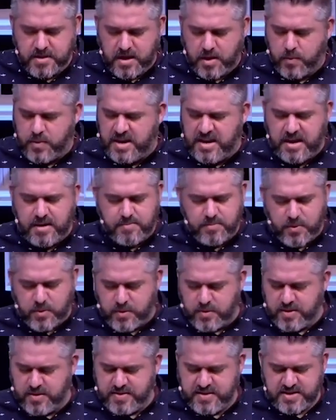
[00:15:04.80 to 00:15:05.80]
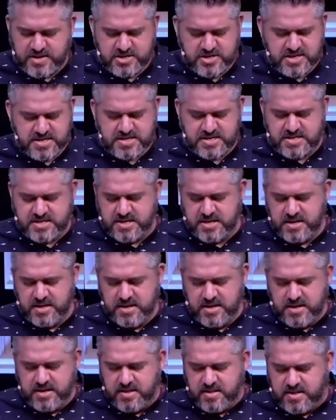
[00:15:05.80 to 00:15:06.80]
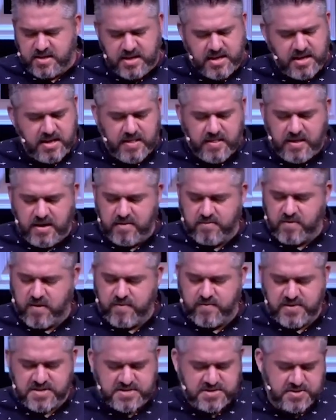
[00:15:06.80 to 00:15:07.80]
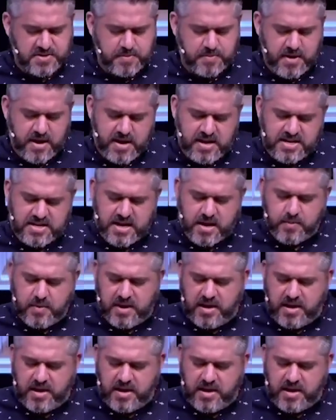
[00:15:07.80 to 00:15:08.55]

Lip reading: We need more than just the healing of our physical bodies, God.